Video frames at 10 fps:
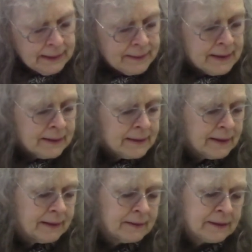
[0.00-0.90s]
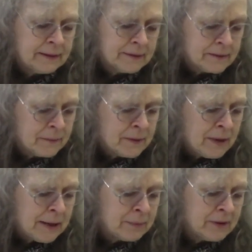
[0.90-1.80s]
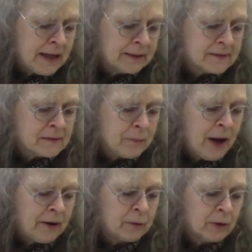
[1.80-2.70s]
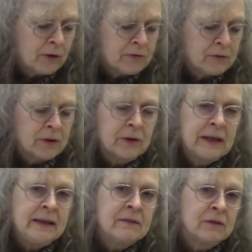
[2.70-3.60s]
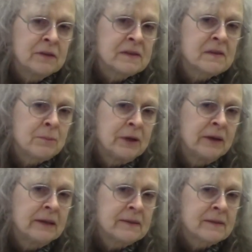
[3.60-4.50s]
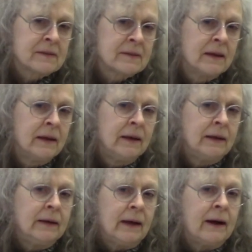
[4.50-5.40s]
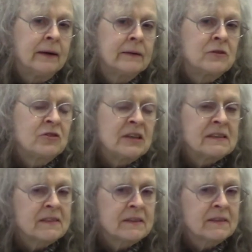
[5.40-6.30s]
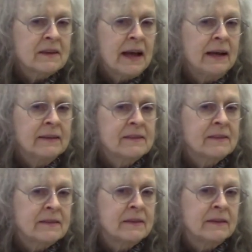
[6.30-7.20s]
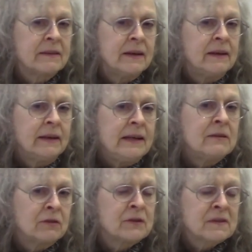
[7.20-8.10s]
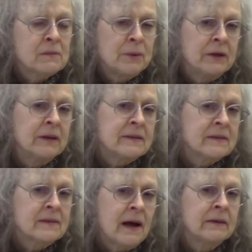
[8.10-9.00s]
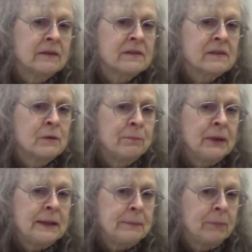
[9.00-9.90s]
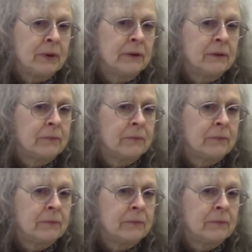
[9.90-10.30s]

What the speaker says: Then the Bible has power over evil spirits. Jesus casted evil spirits out of some people.